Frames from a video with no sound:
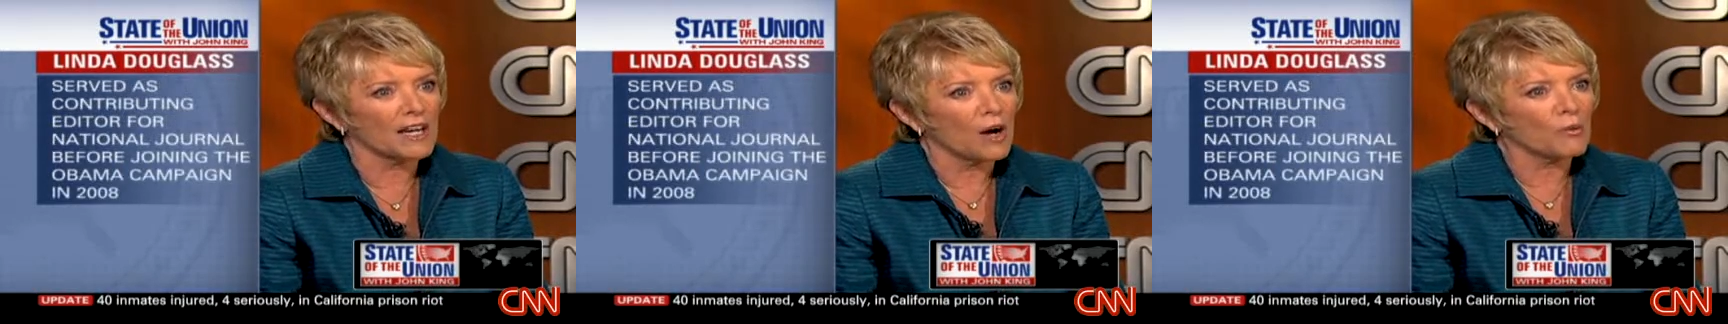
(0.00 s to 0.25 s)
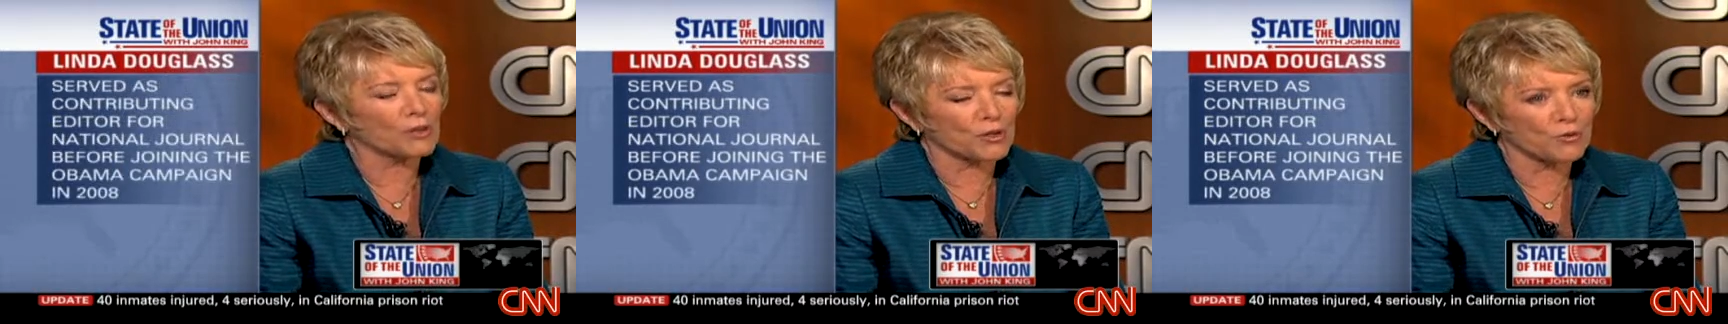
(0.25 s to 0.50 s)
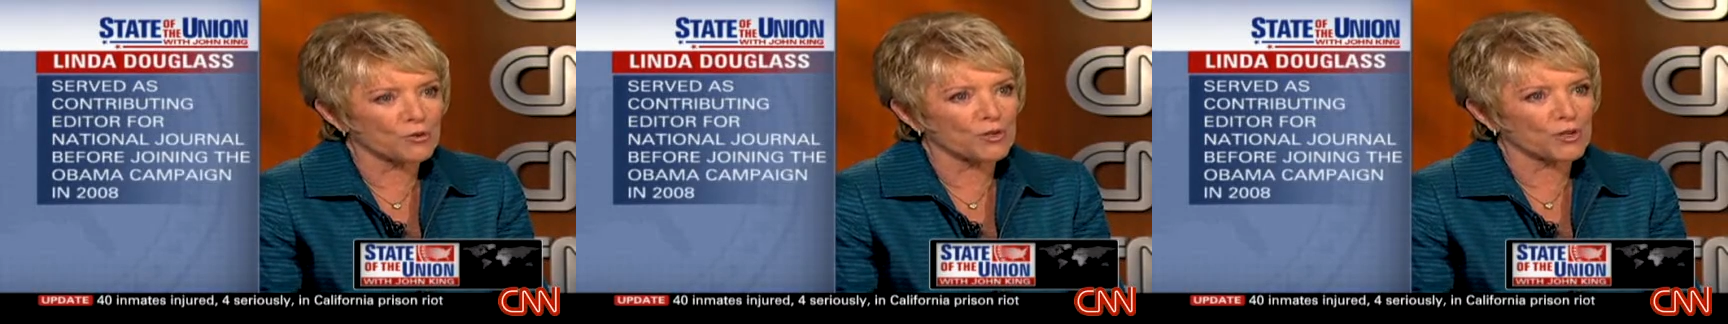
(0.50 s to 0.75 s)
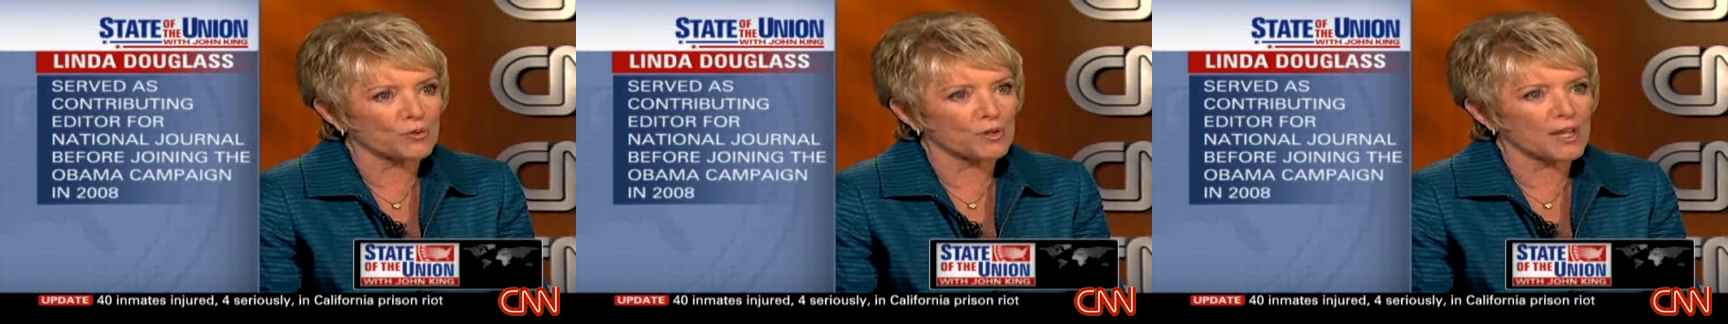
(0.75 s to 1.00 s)
what the
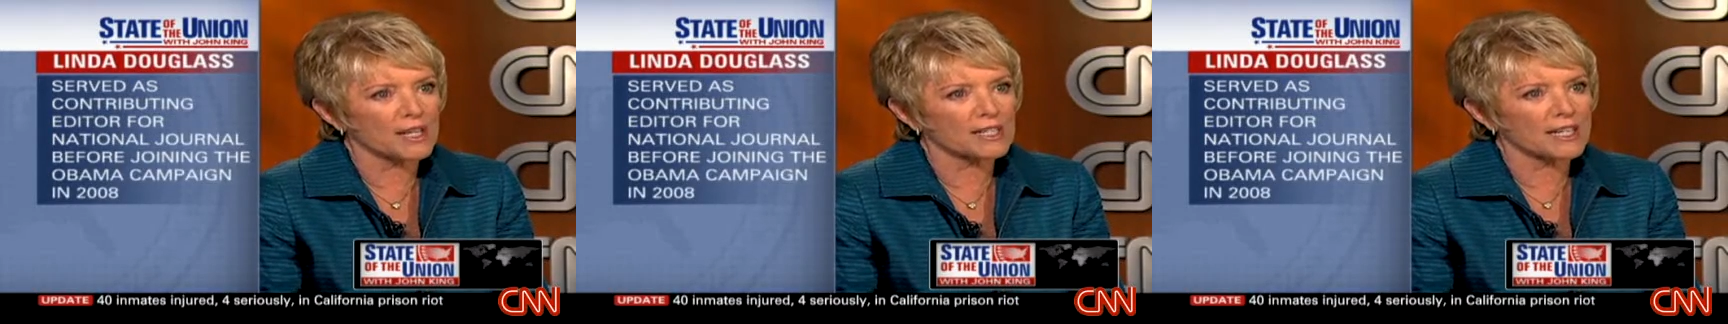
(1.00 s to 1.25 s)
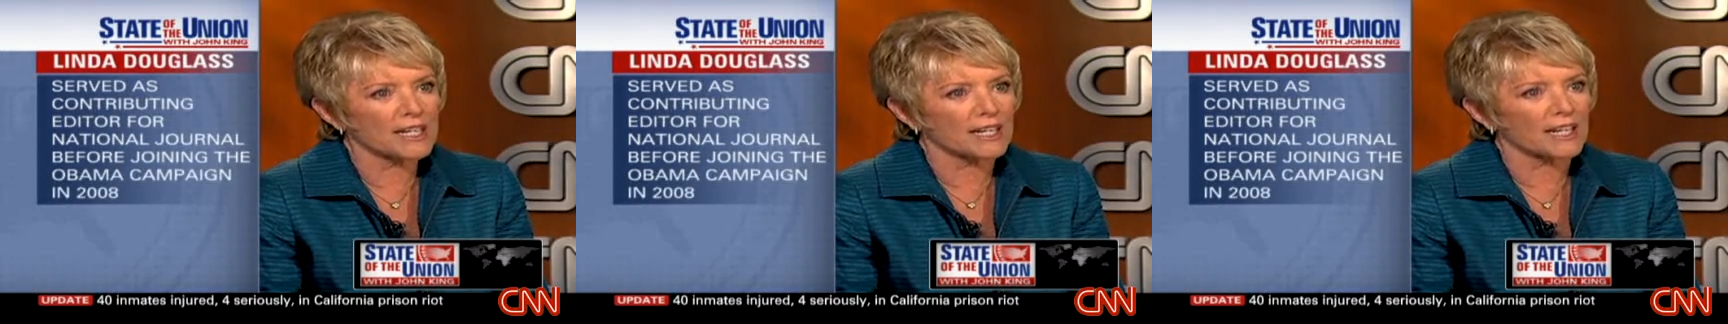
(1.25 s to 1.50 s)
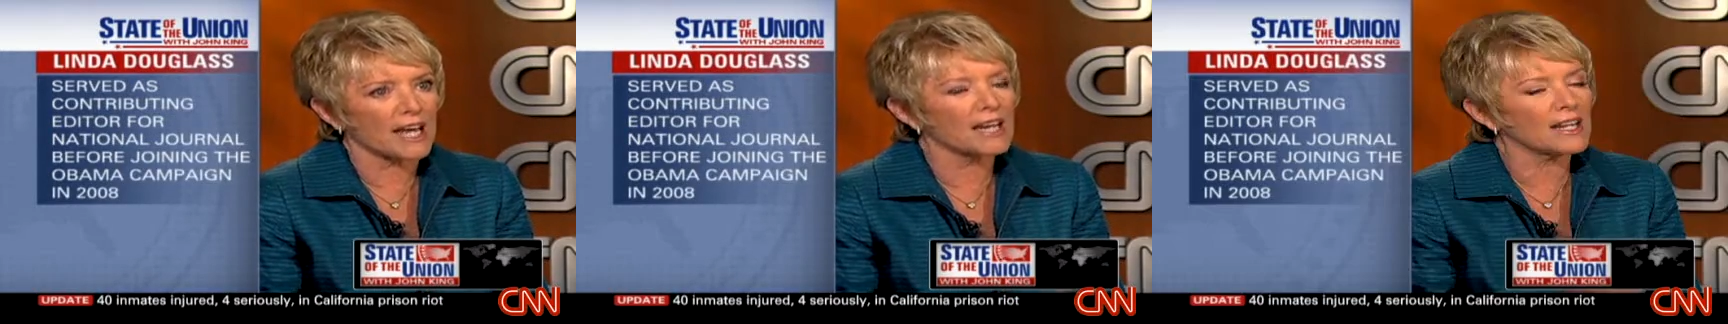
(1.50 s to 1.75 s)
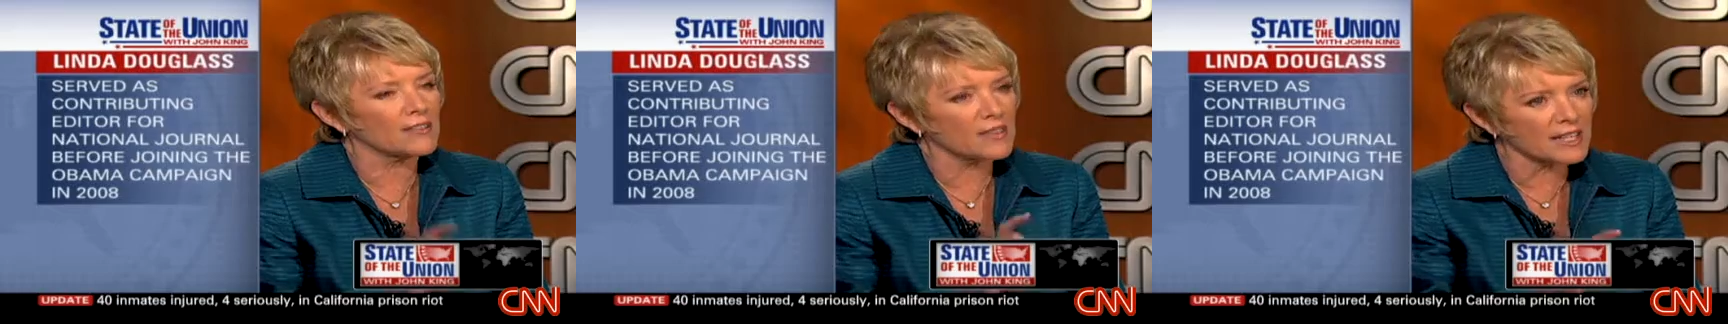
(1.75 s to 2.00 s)
truth is when they seek it.
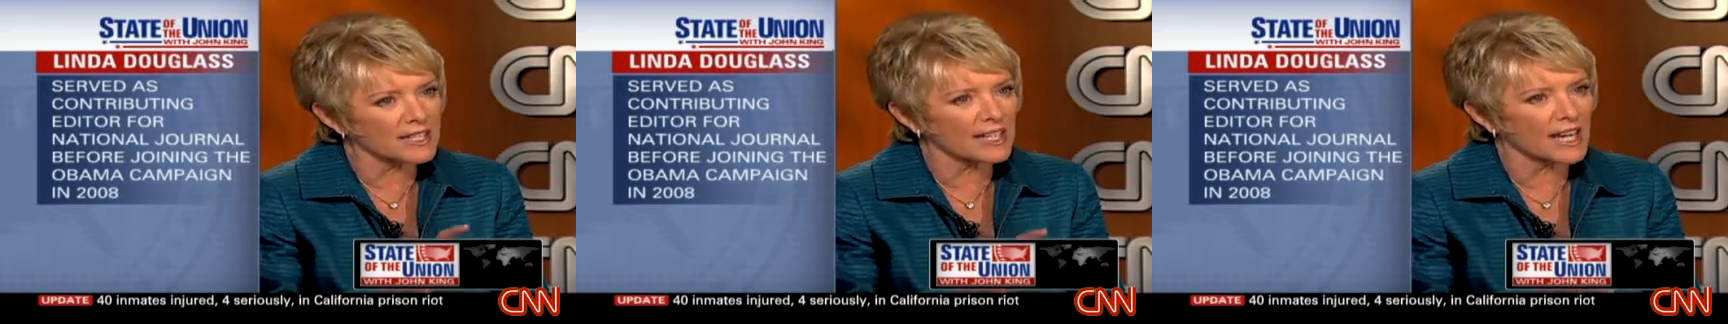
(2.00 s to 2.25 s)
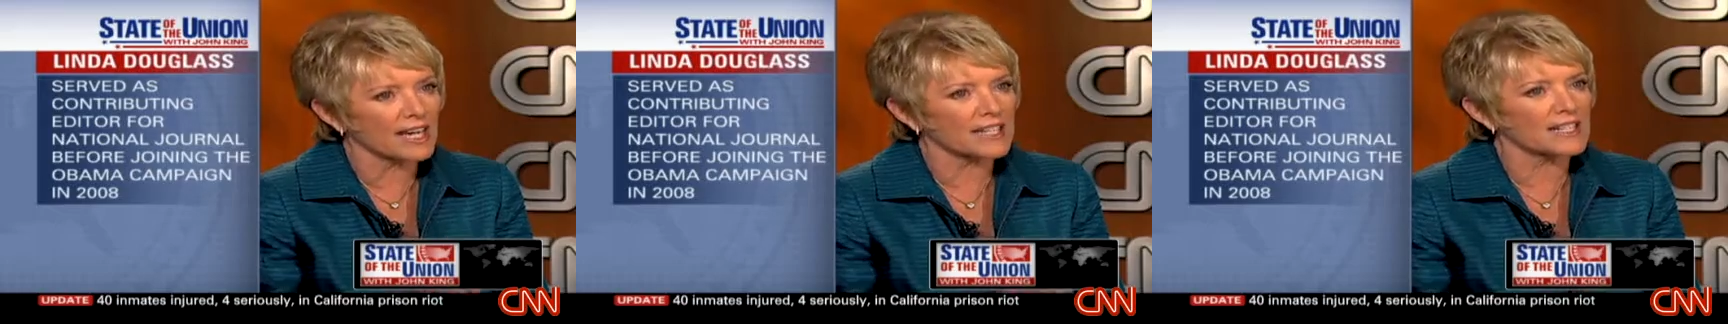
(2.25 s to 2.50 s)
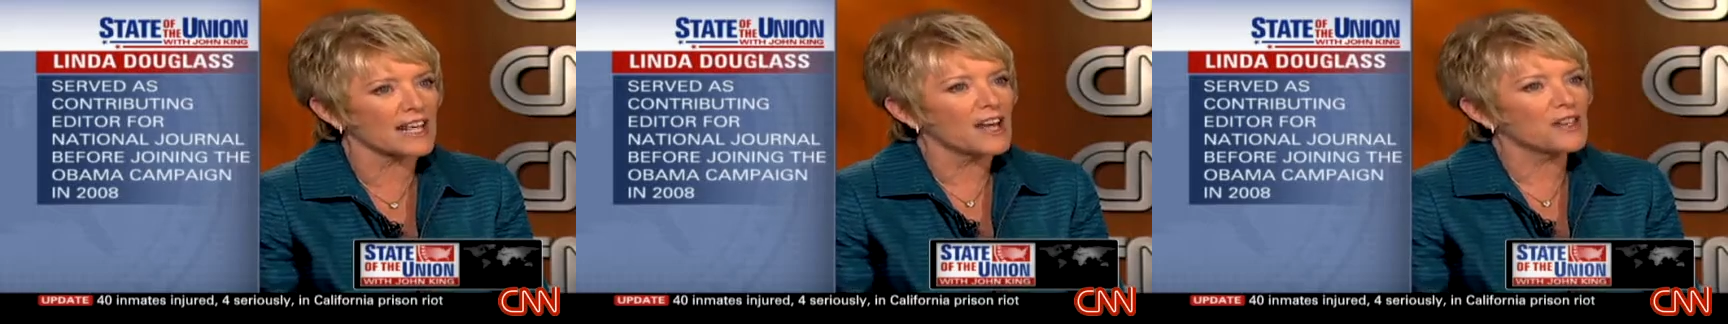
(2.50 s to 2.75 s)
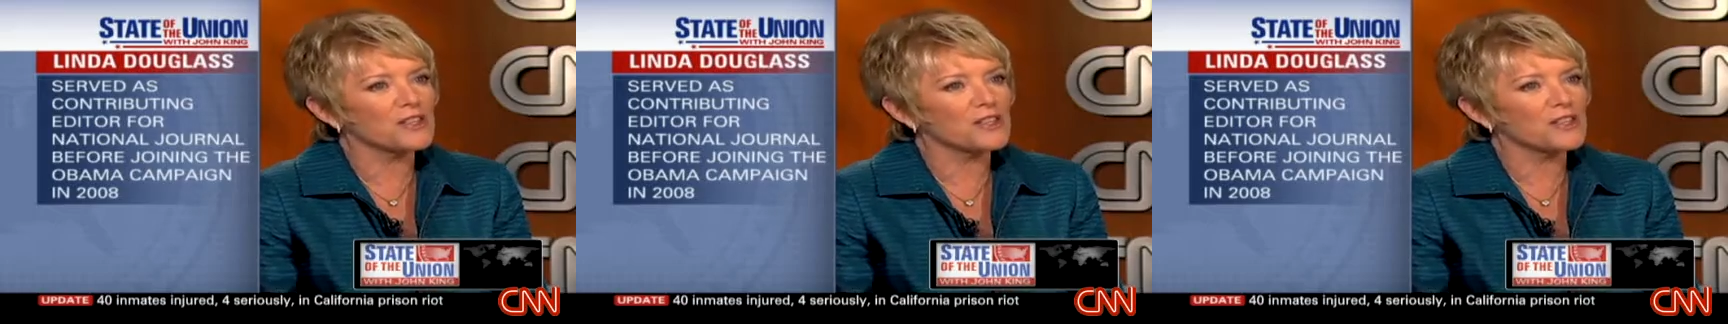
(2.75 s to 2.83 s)
And in this case,